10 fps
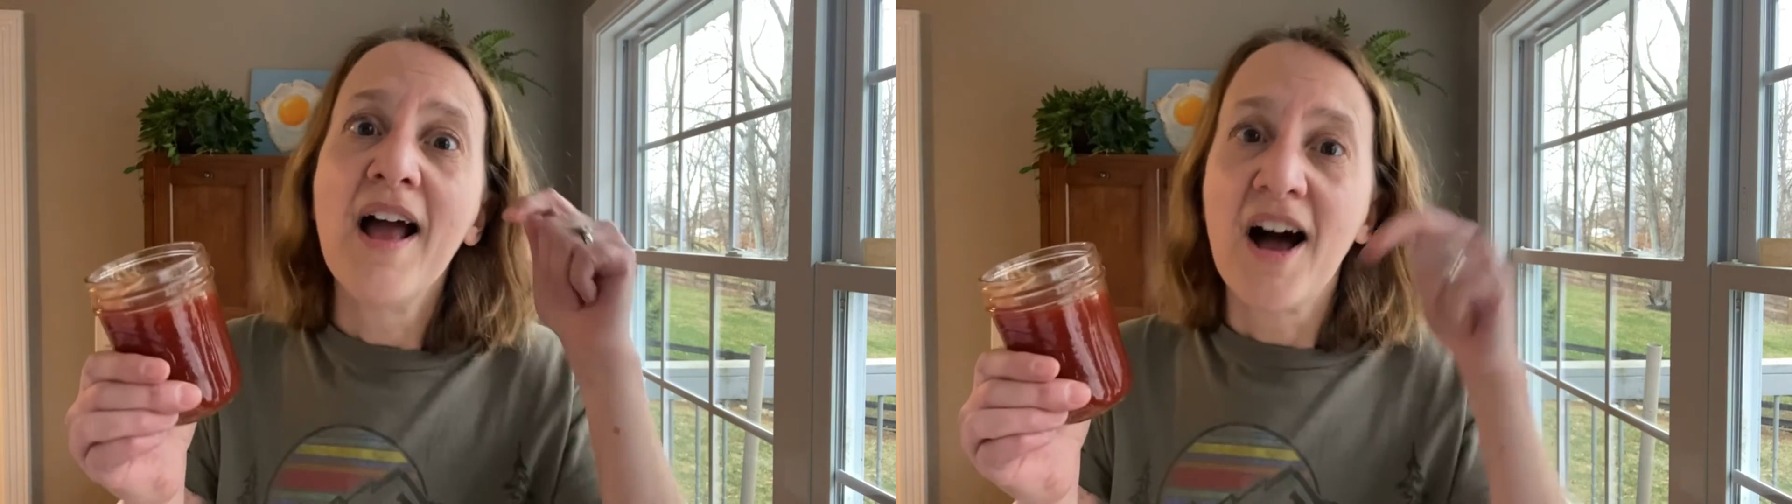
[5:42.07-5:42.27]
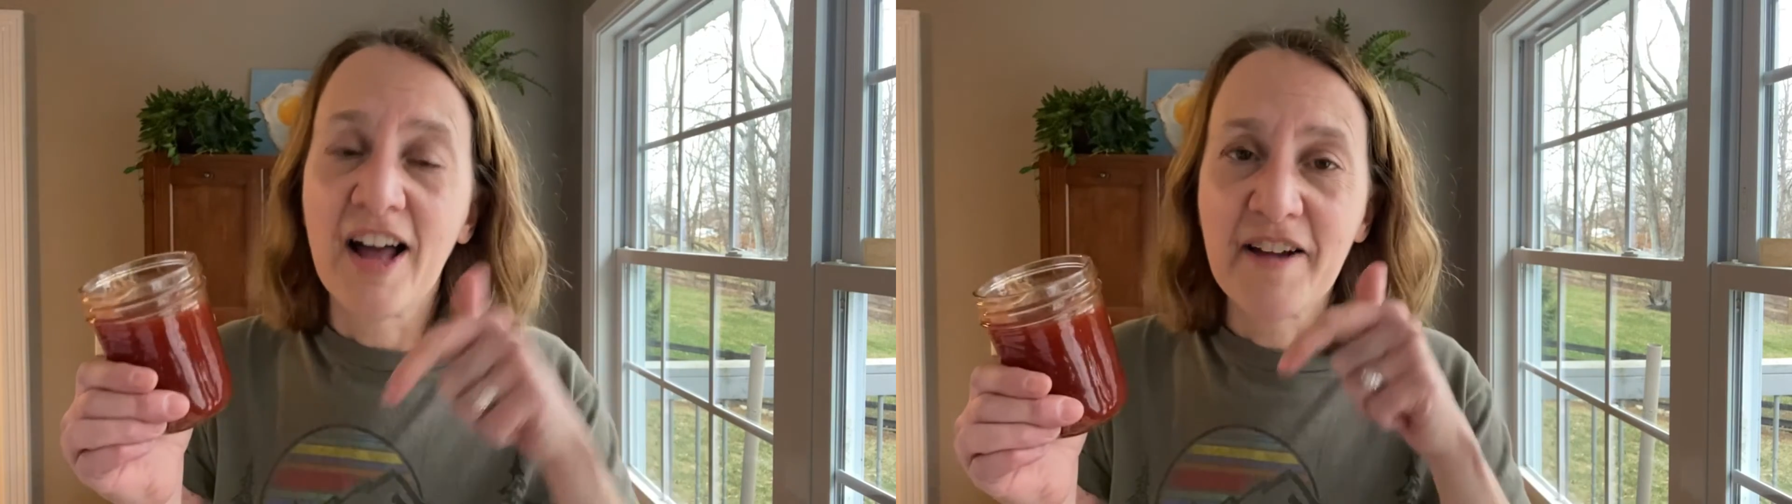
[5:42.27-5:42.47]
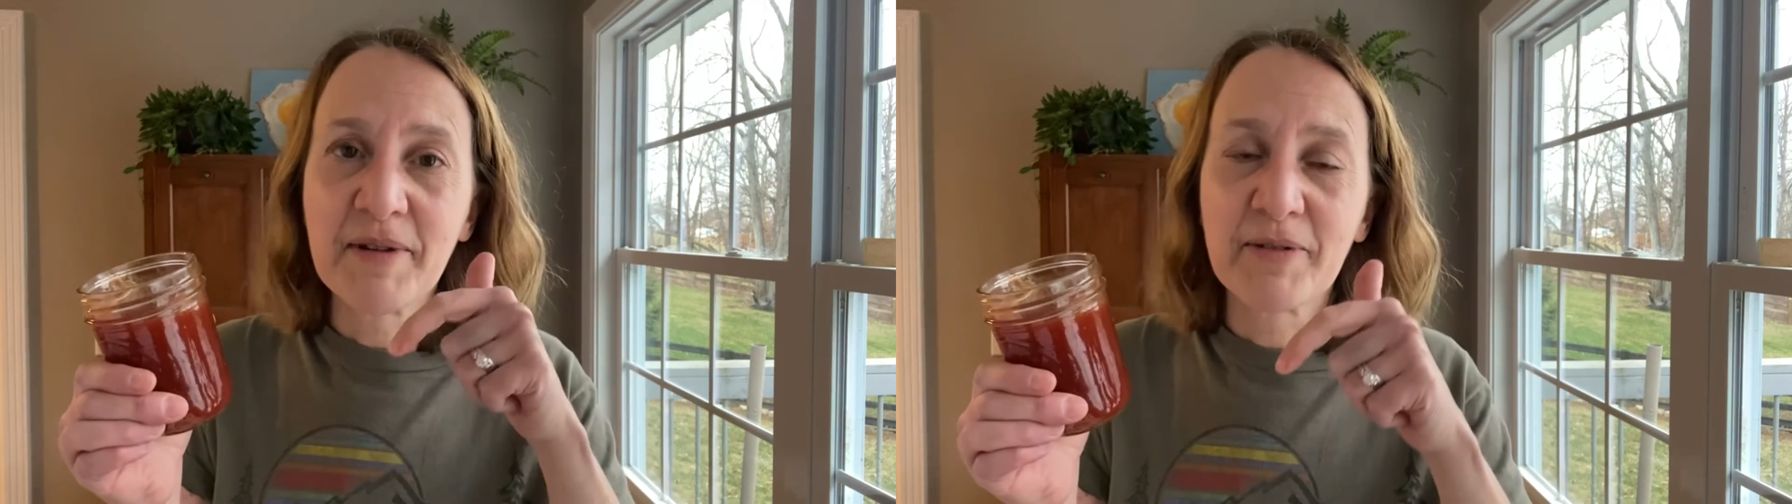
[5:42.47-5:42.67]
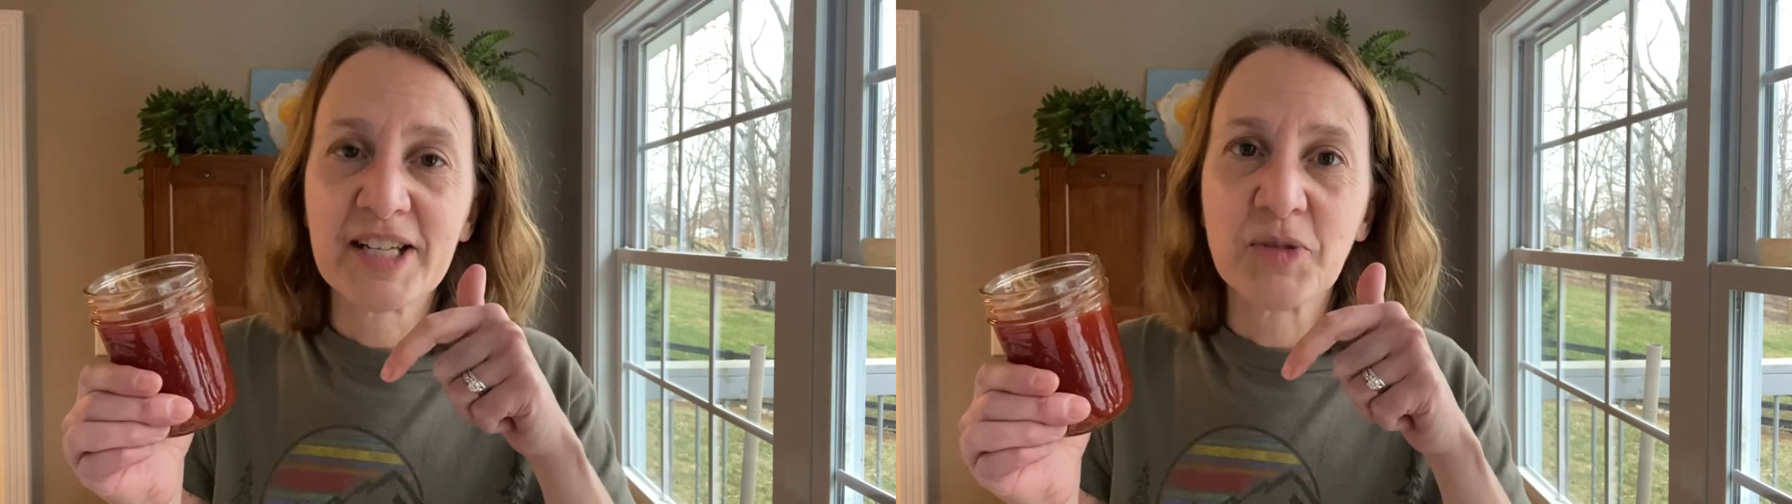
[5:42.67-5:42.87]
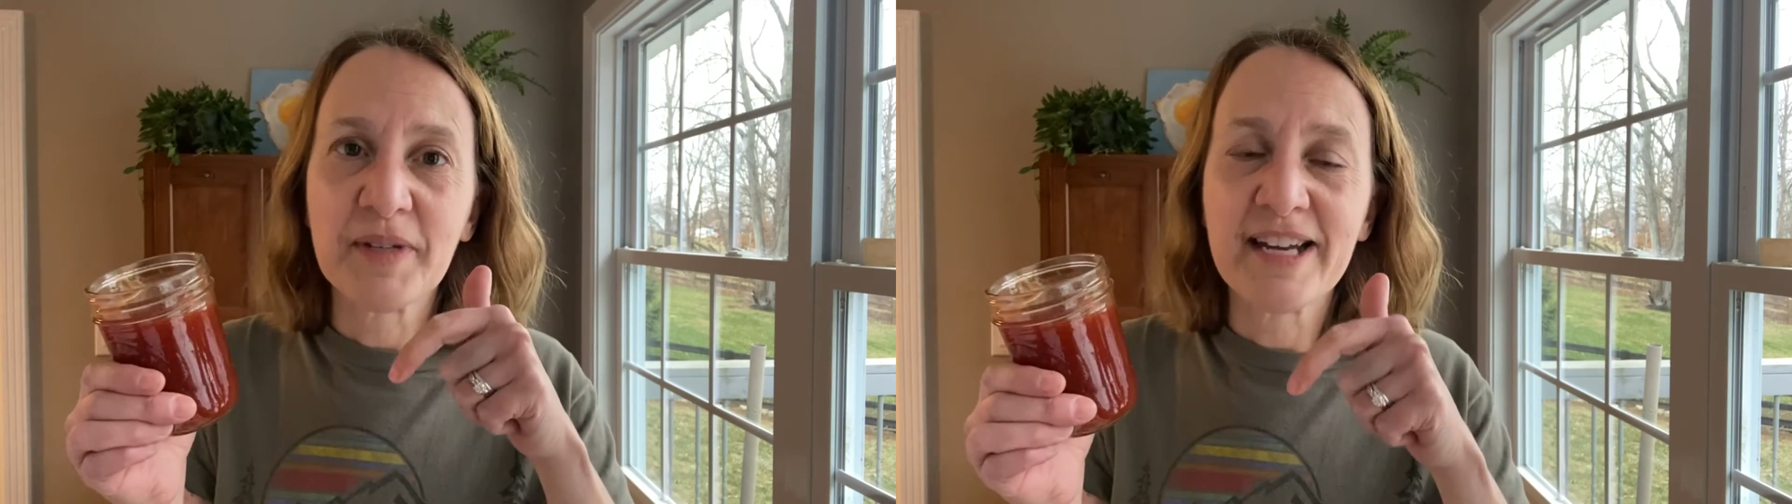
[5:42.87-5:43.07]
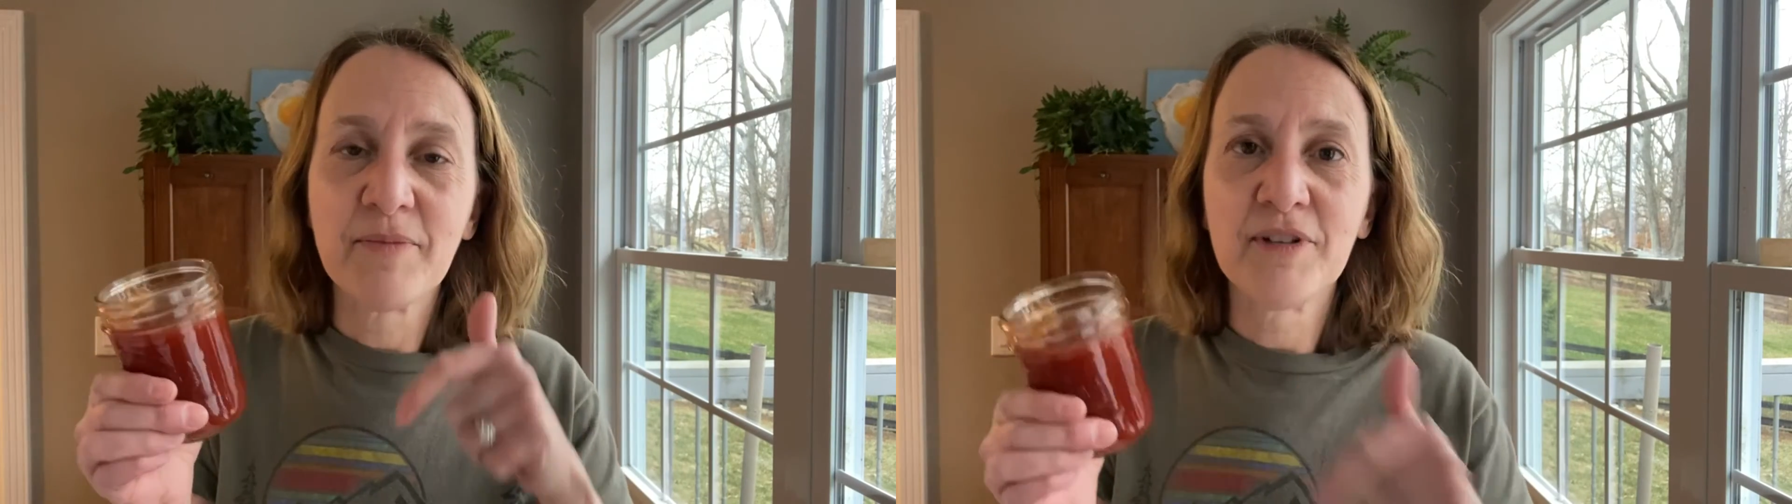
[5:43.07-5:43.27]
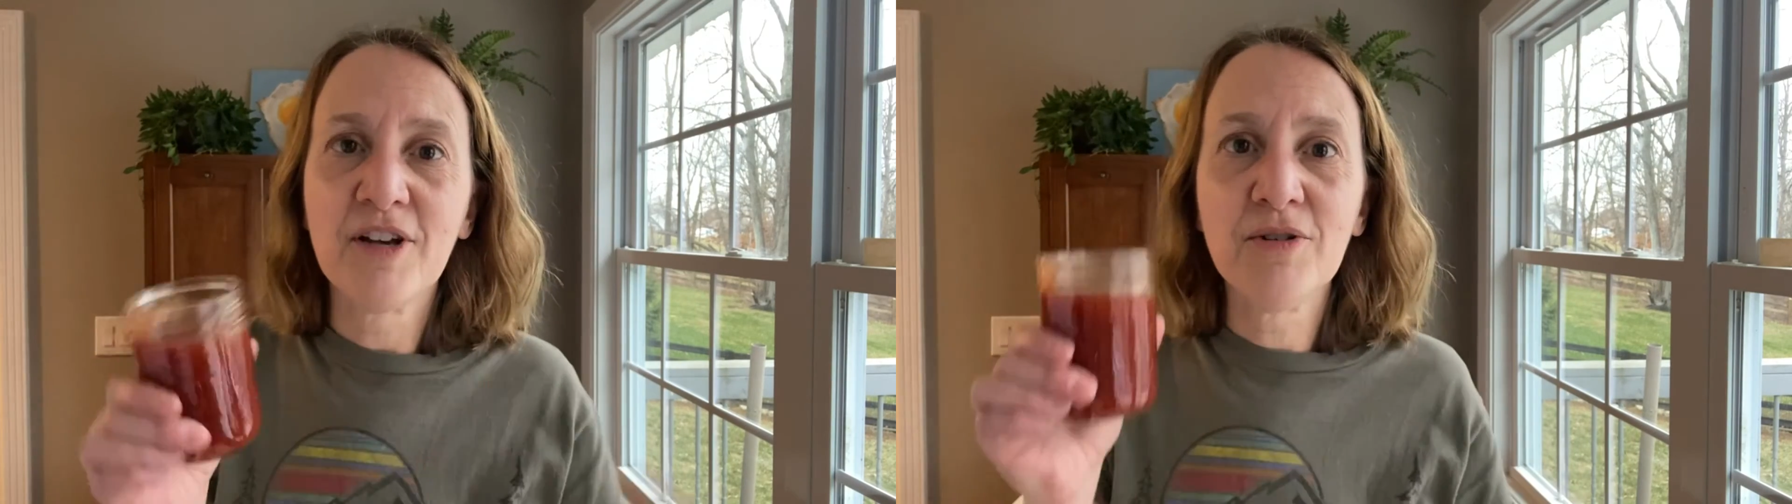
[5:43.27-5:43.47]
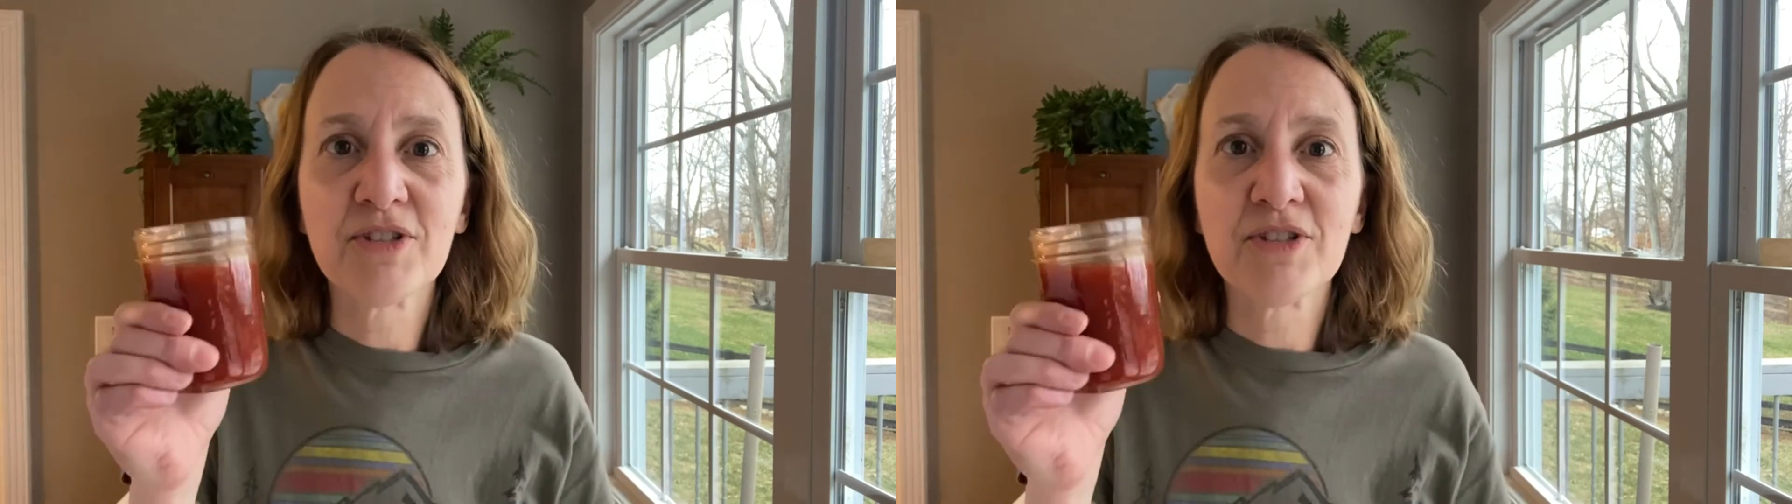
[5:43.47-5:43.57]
I'll have my recipe down below